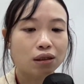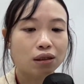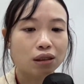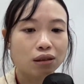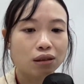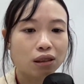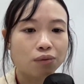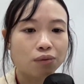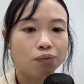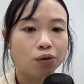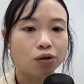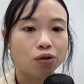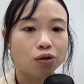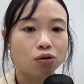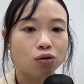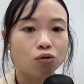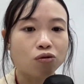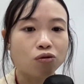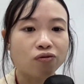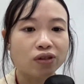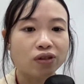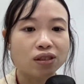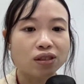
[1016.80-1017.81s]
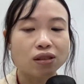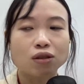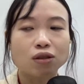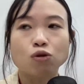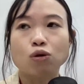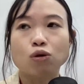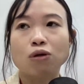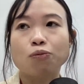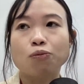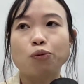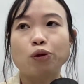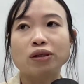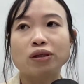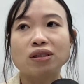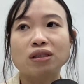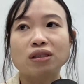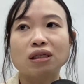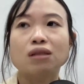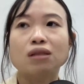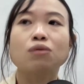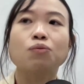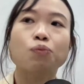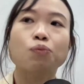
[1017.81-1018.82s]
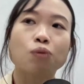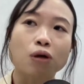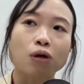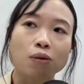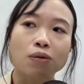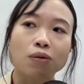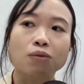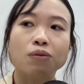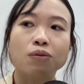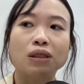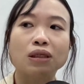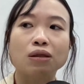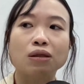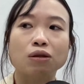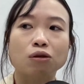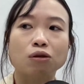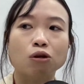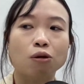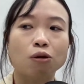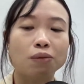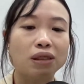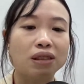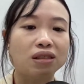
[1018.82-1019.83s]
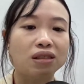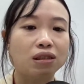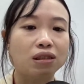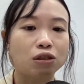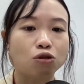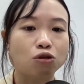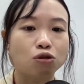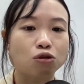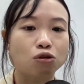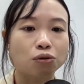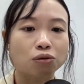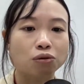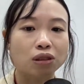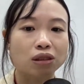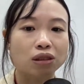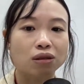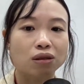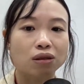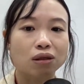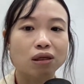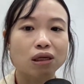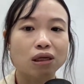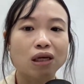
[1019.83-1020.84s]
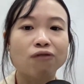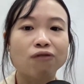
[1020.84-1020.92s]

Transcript: 13.2 versus 12.6, probably normally distributed,